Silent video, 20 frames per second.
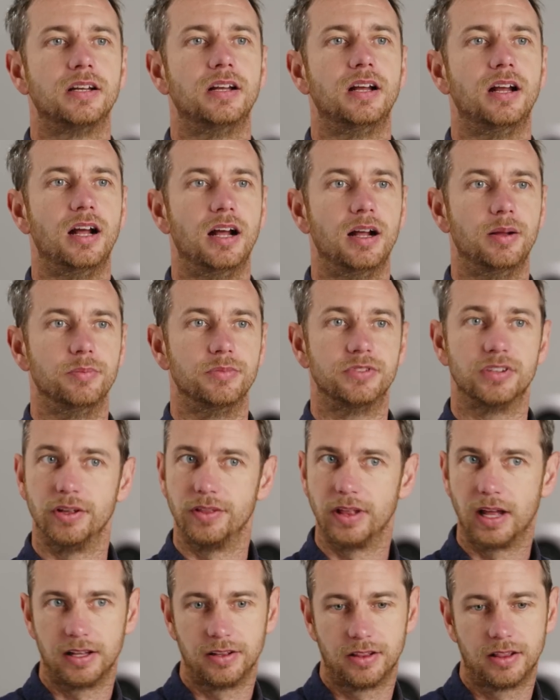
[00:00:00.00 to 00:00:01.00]
Um, so
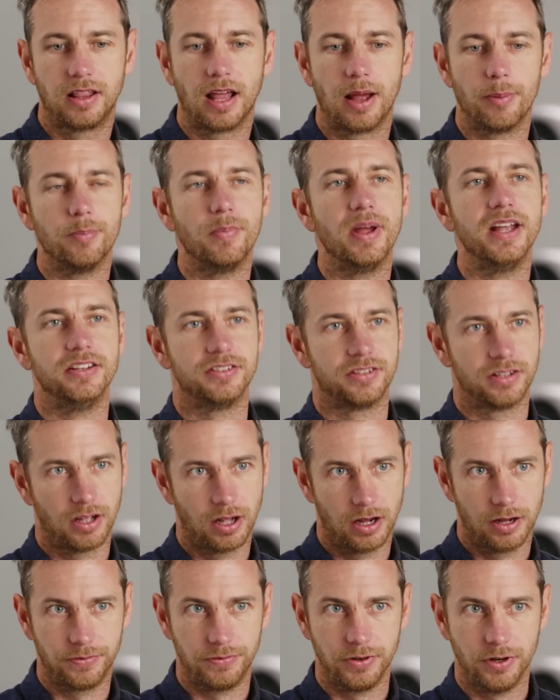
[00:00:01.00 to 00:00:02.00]
that, that makes the
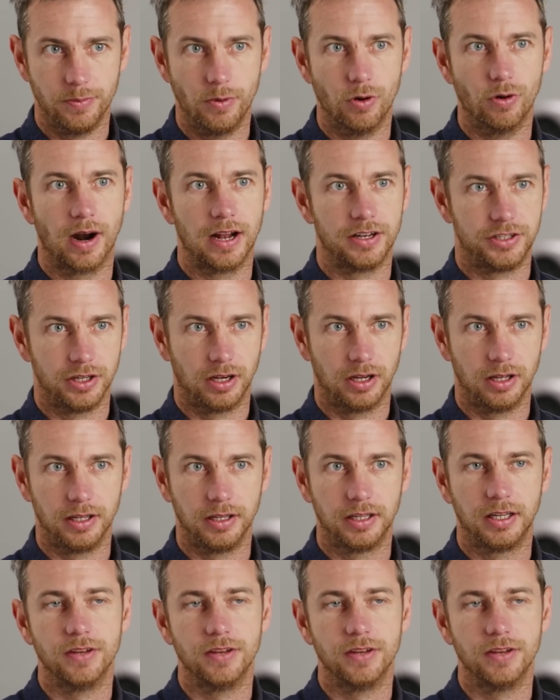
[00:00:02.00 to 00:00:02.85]
car feel more agile, it